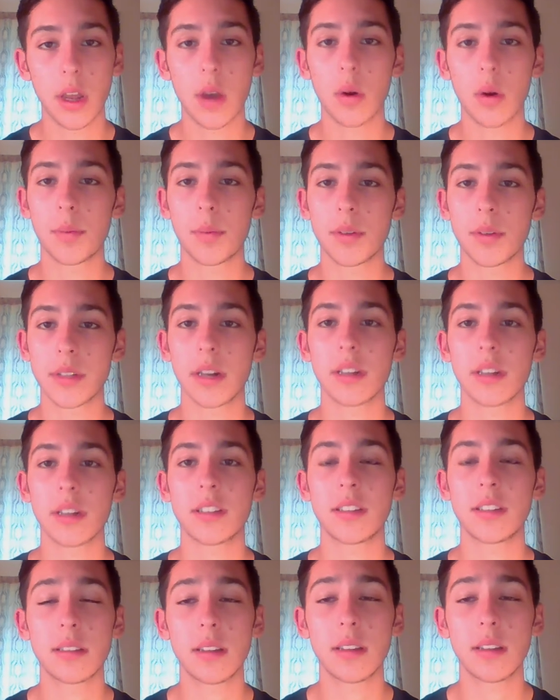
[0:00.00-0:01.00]
were presented to
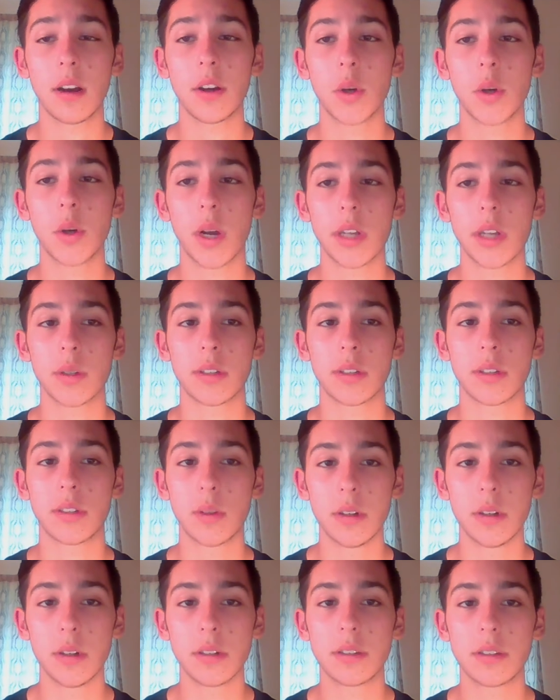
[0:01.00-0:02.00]
60 undergraduate
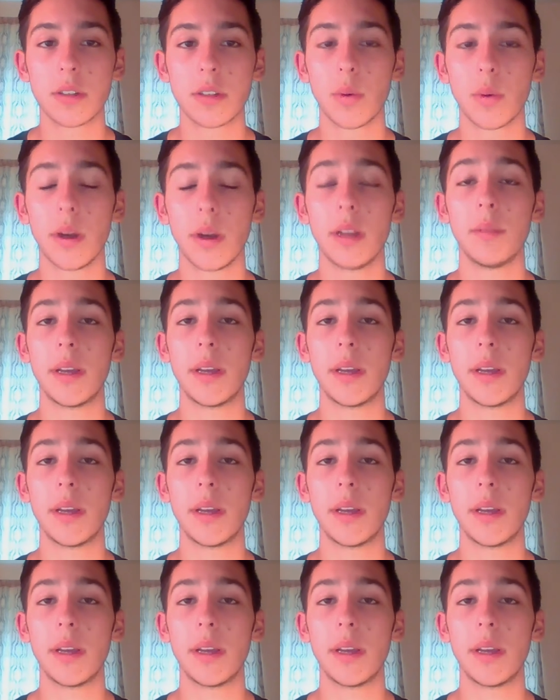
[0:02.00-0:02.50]
students to rate